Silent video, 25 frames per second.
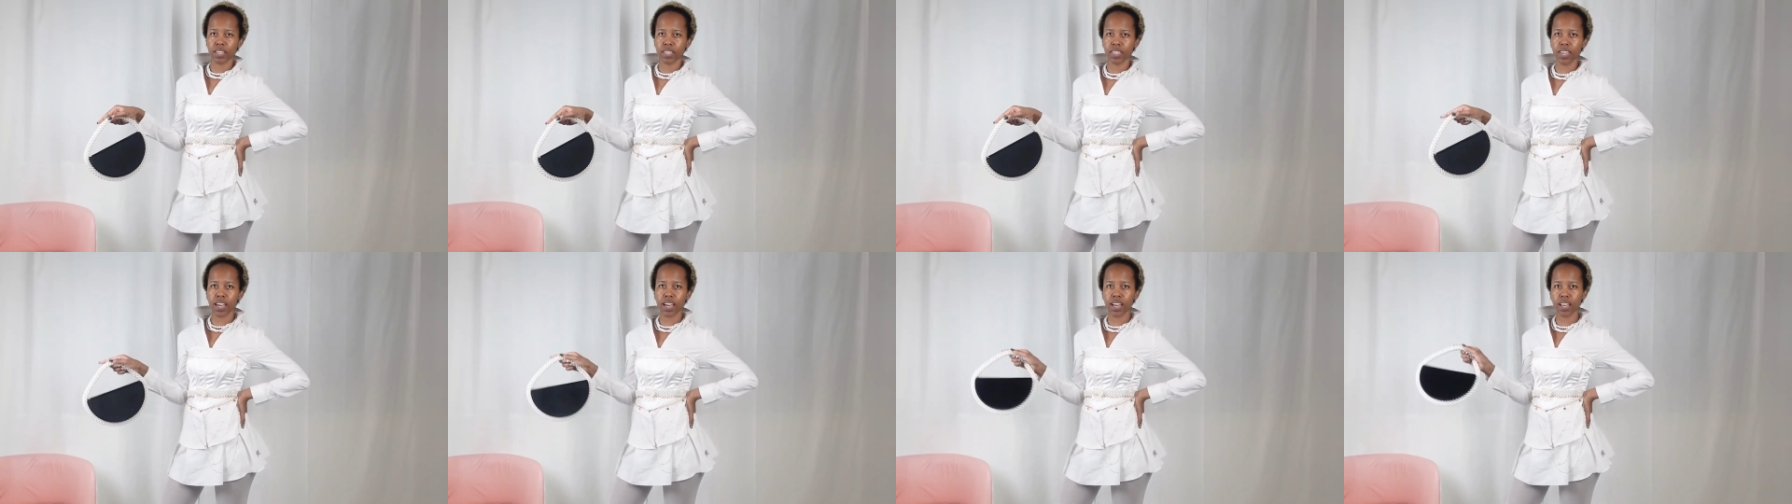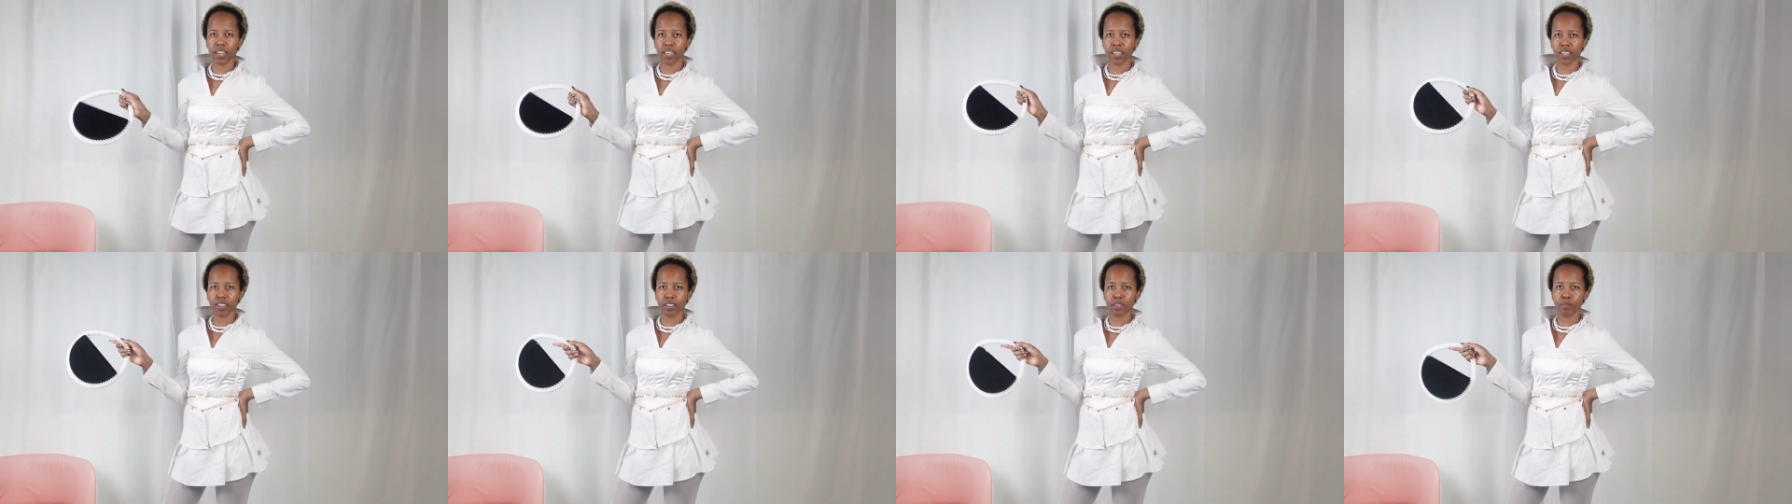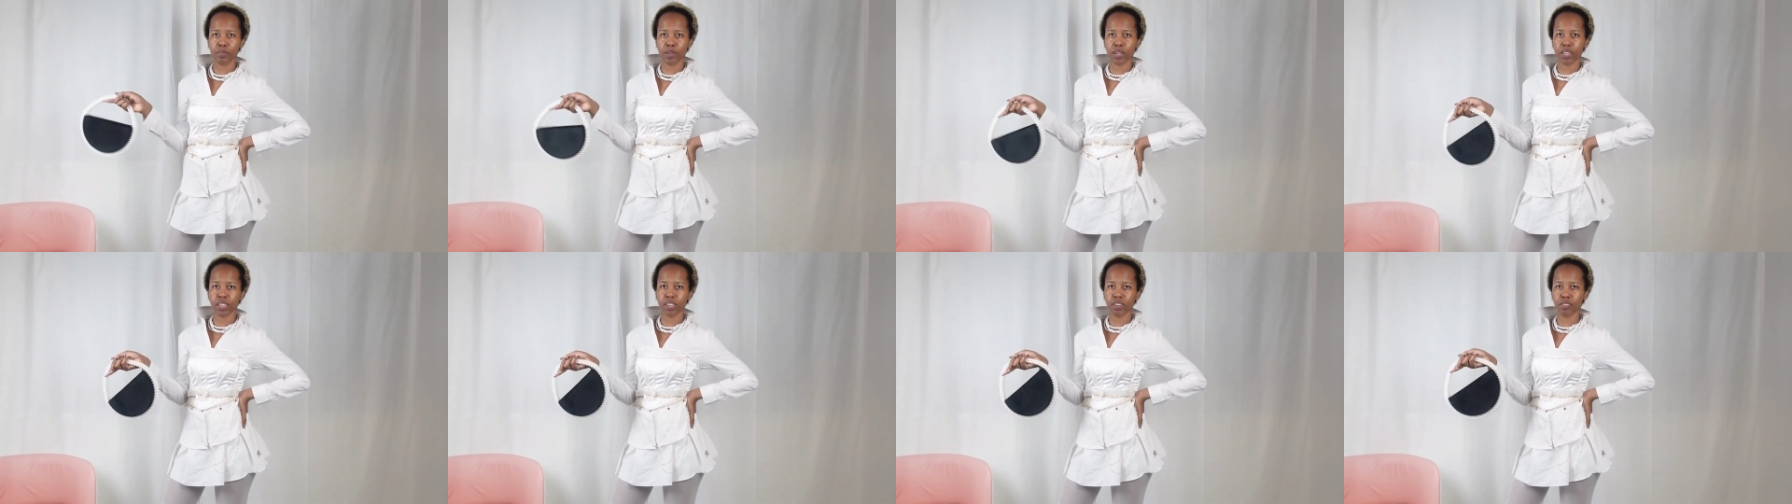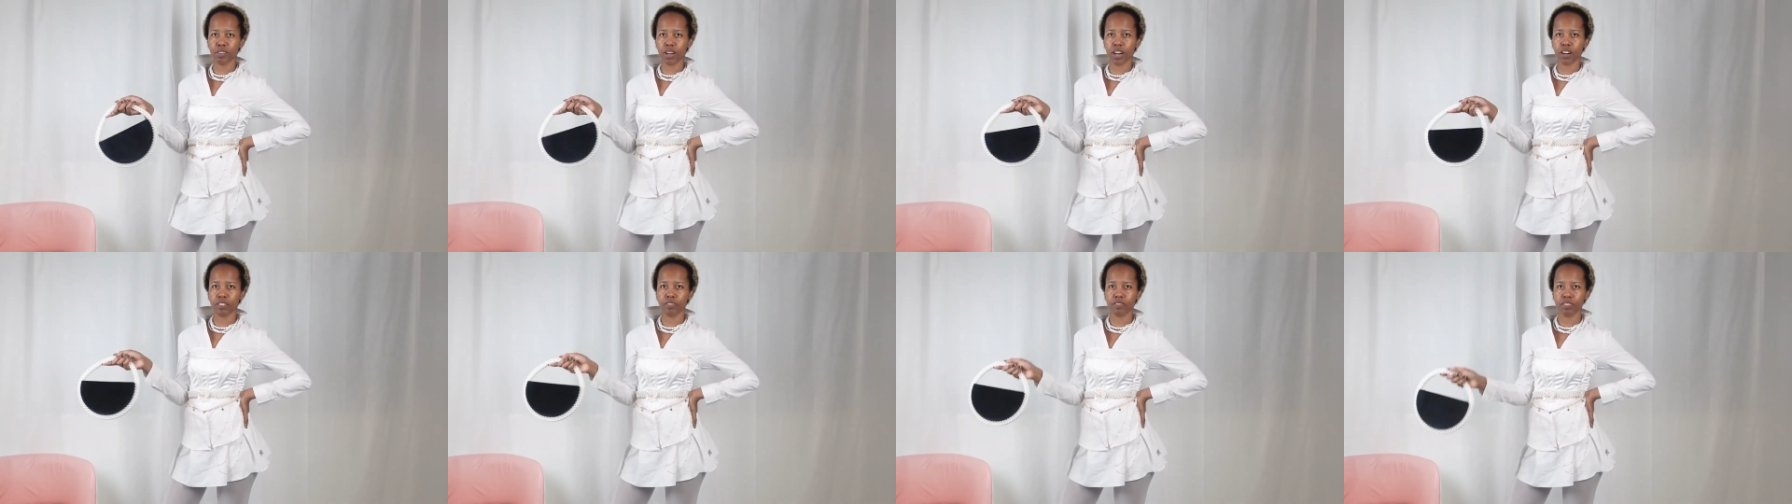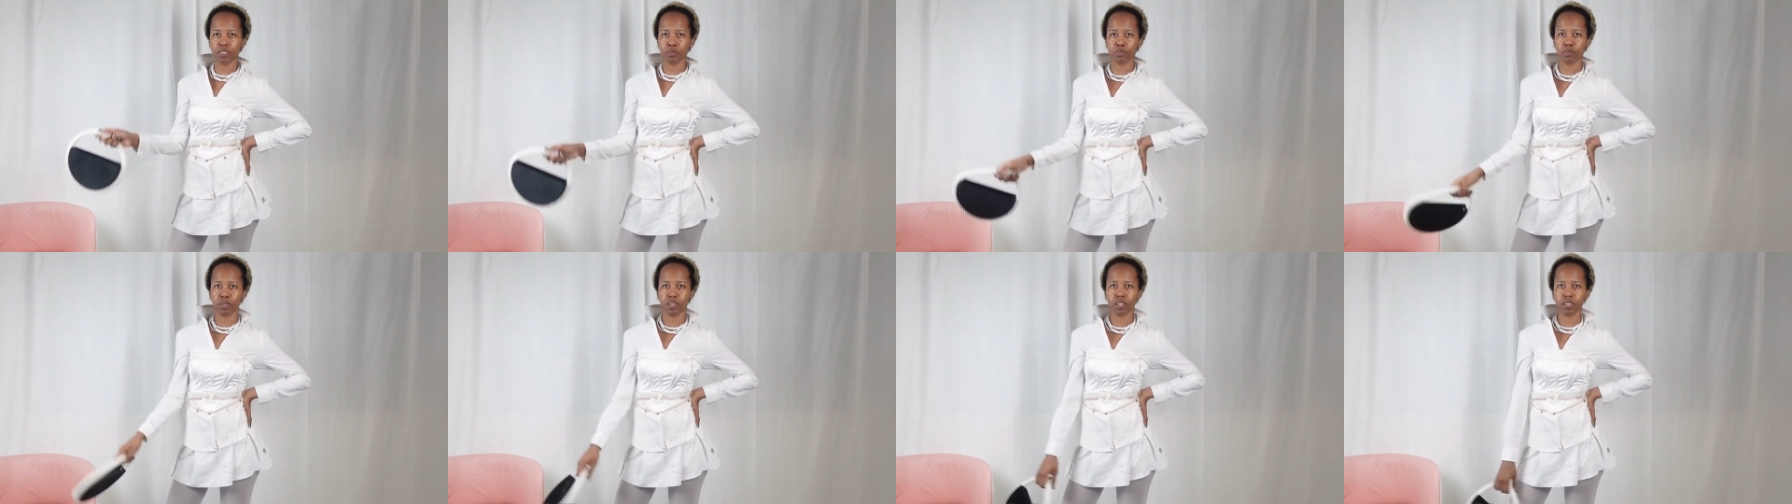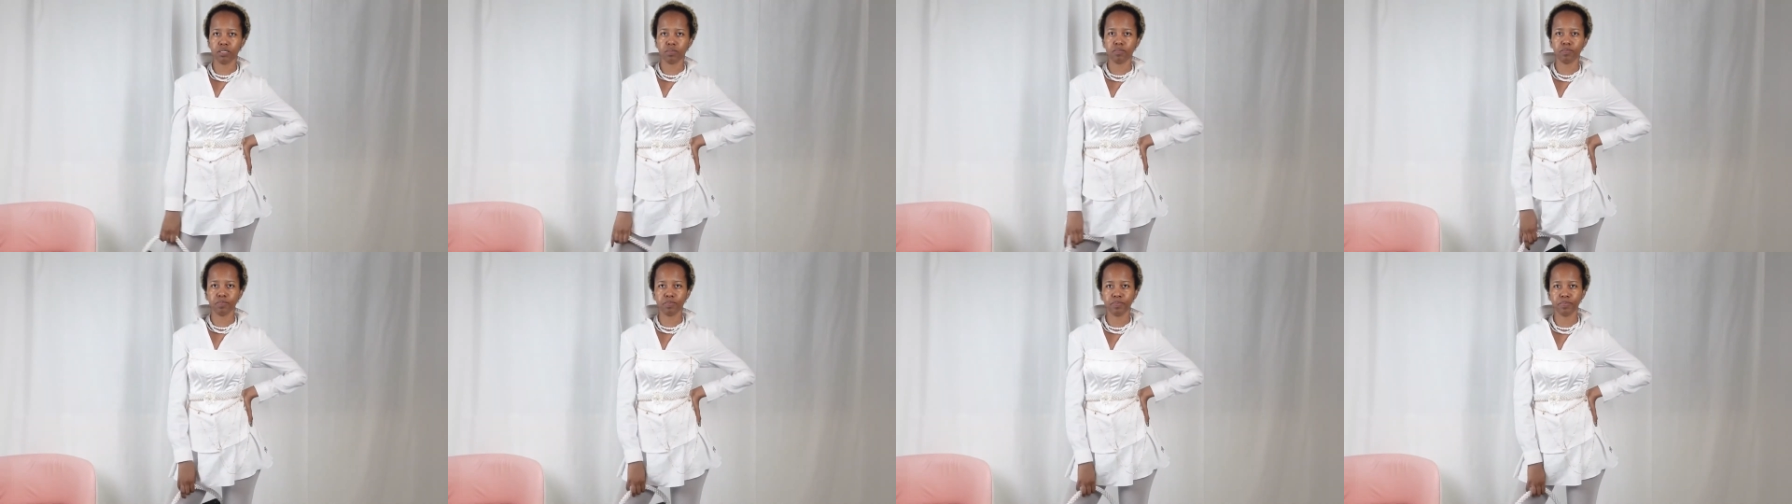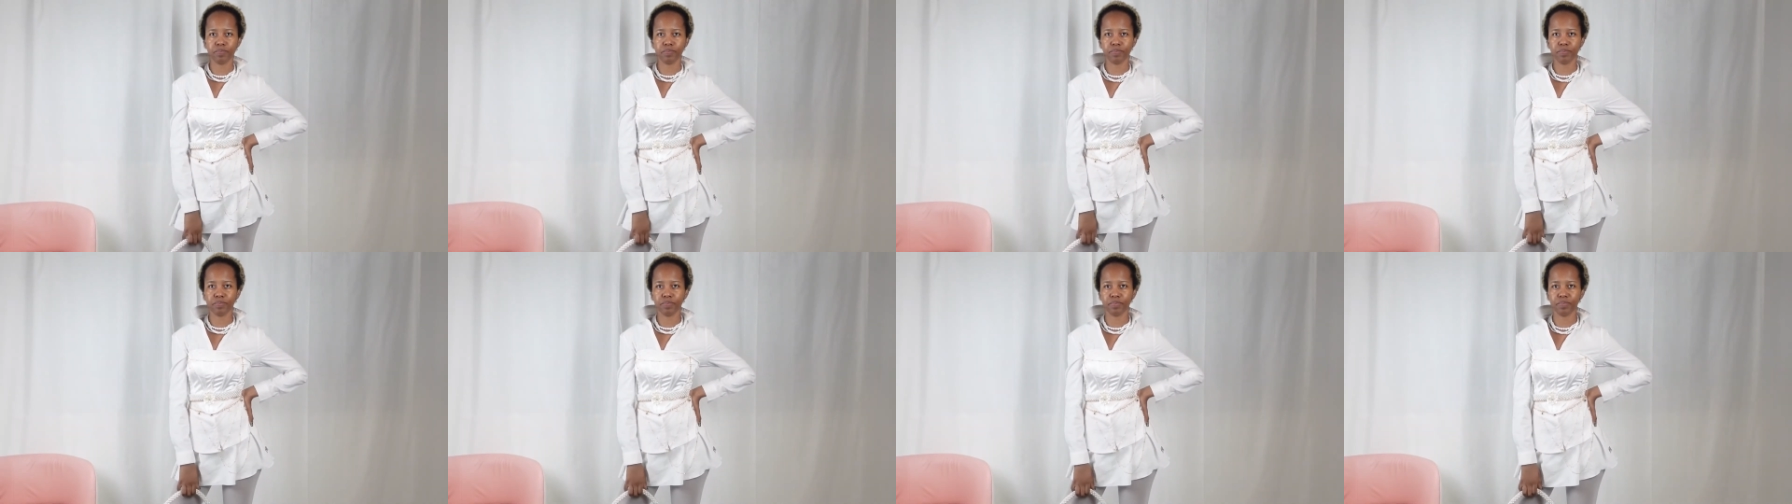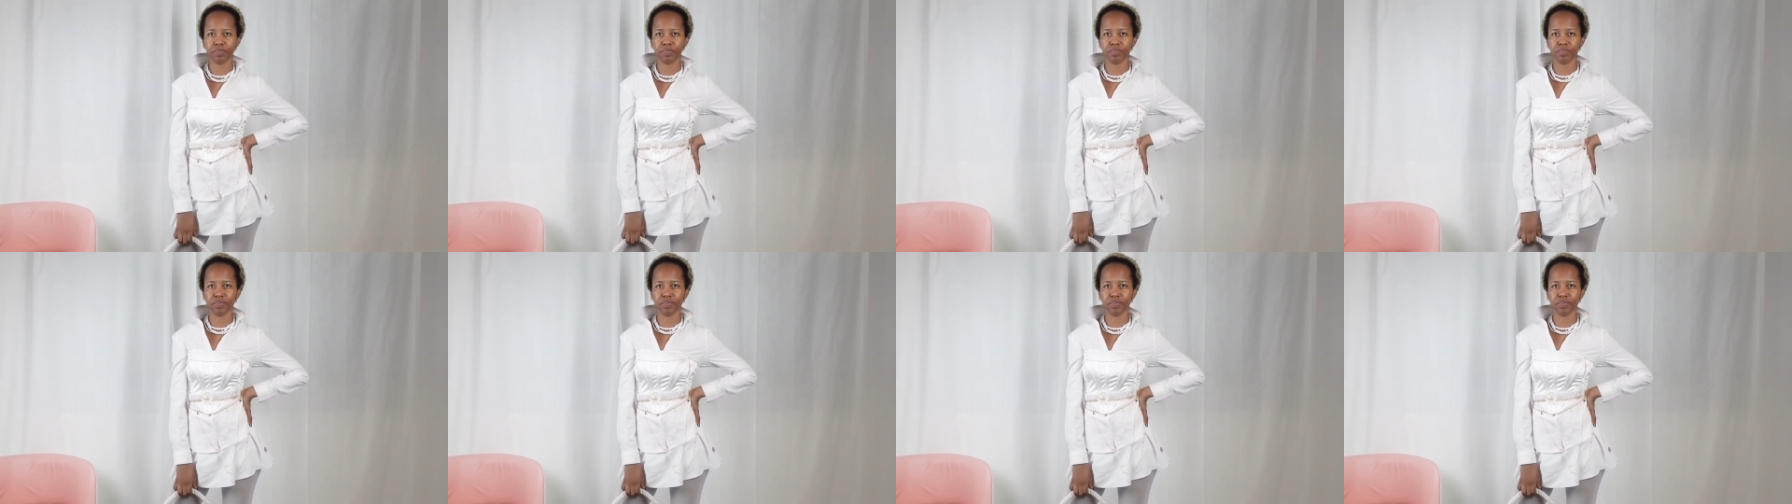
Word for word: yeah could be a cute outfit but mm,